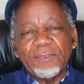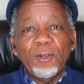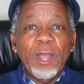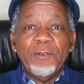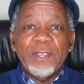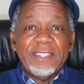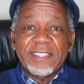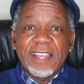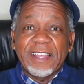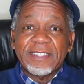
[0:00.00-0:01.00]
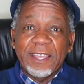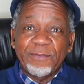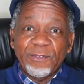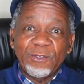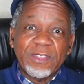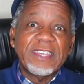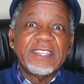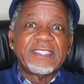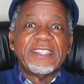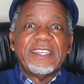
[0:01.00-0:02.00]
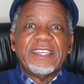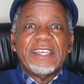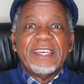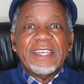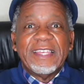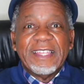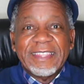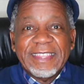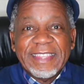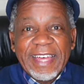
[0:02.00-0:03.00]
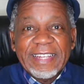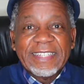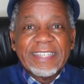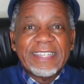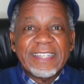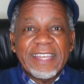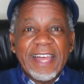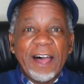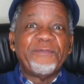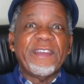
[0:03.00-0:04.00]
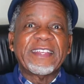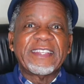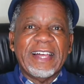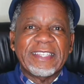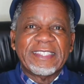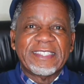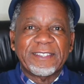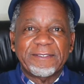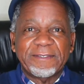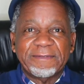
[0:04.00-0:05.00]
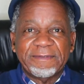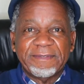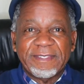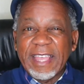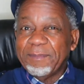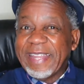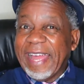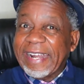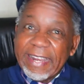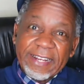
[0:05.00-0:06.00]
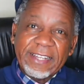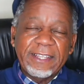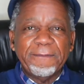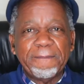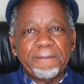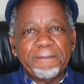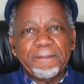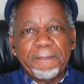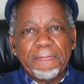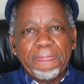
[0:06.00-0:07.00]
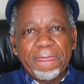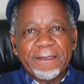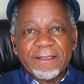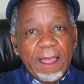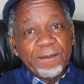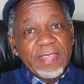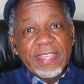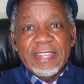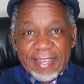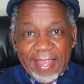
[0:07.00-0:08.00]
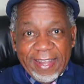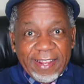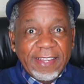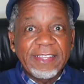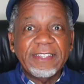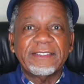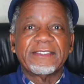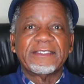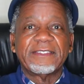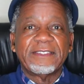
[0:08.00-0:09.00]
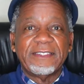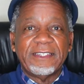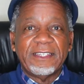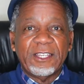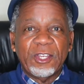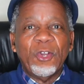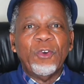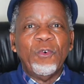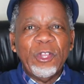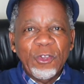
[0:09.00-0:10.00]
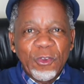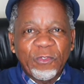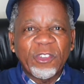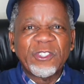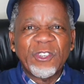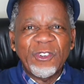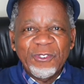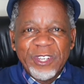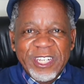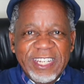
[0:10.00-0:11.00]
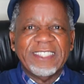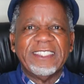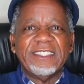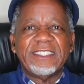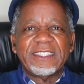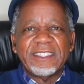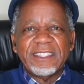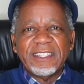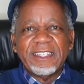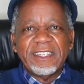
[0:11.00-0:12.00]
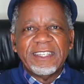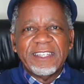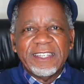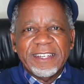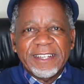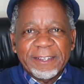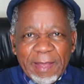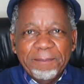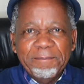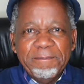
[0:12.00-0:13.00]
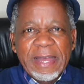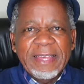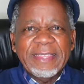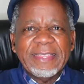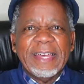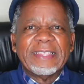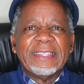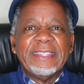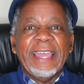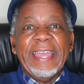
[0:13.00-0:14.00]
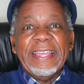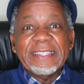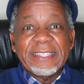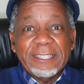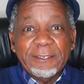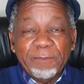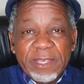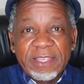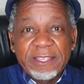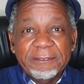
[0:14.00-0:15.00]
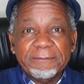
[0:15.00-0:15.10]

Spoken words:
where we discuss a few things that affect us, some directly, some indirectly. We look for solutions. Remember that the ACDP